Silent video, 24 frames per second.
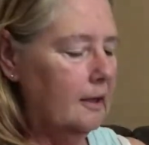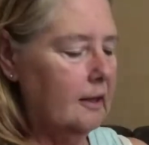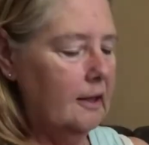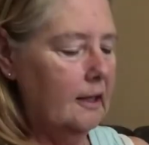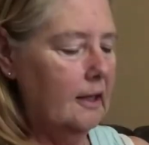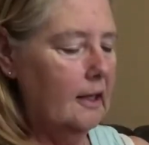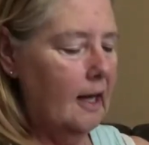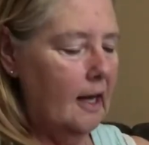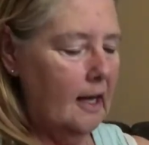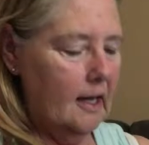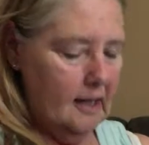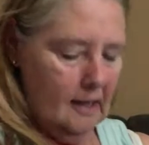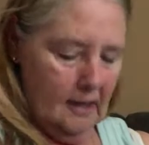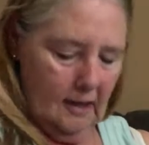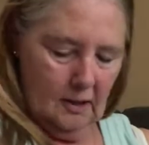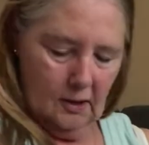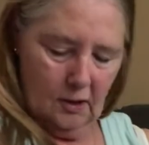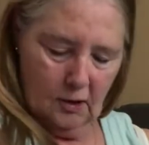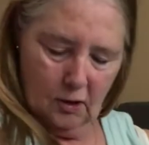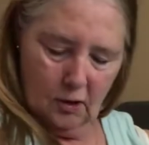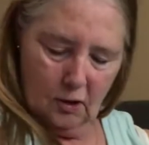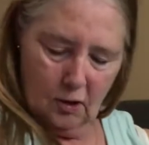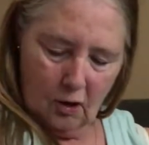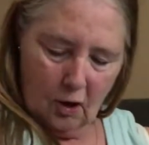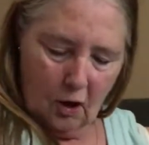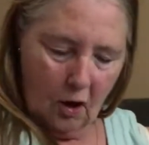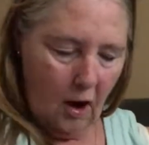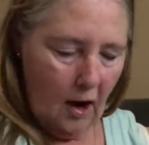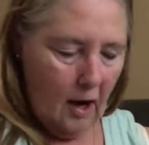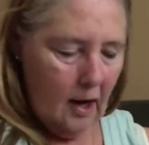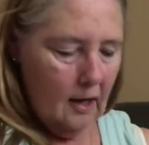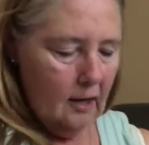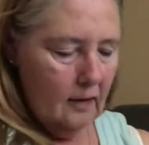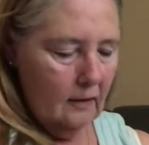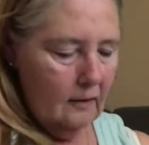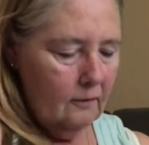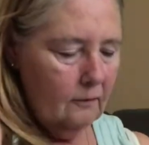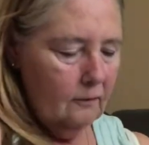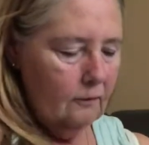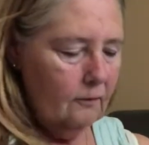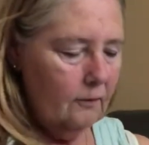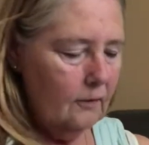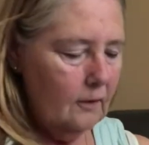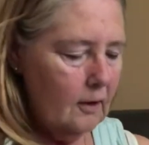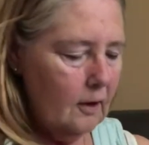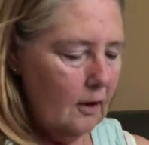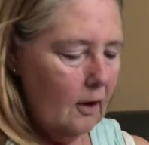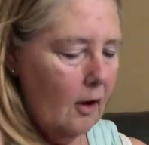that is not
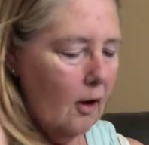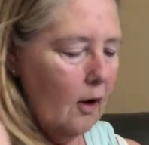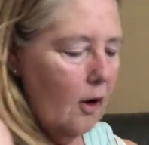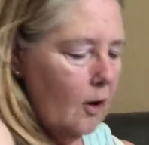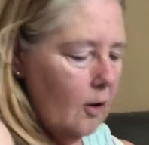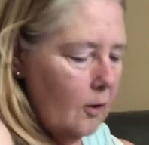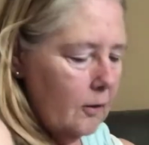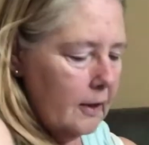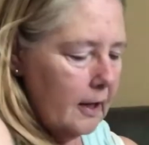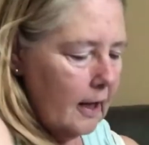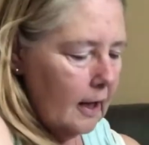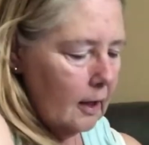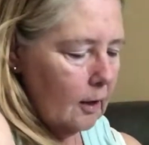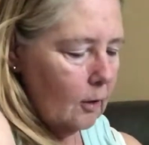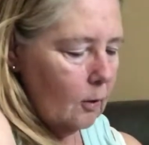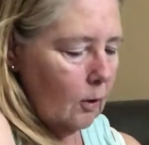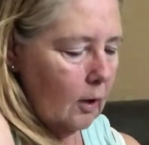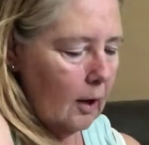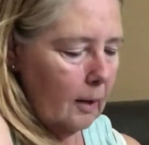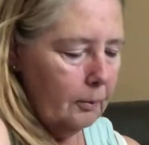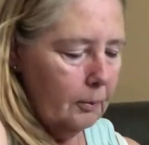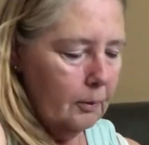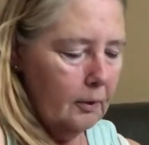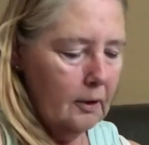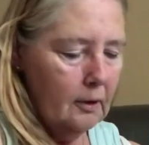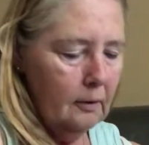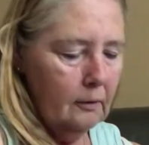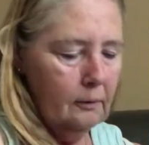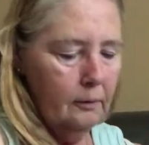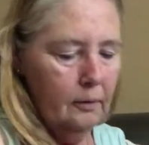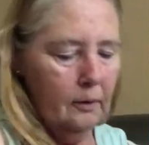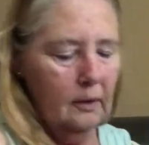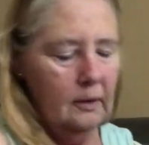all that cooperative,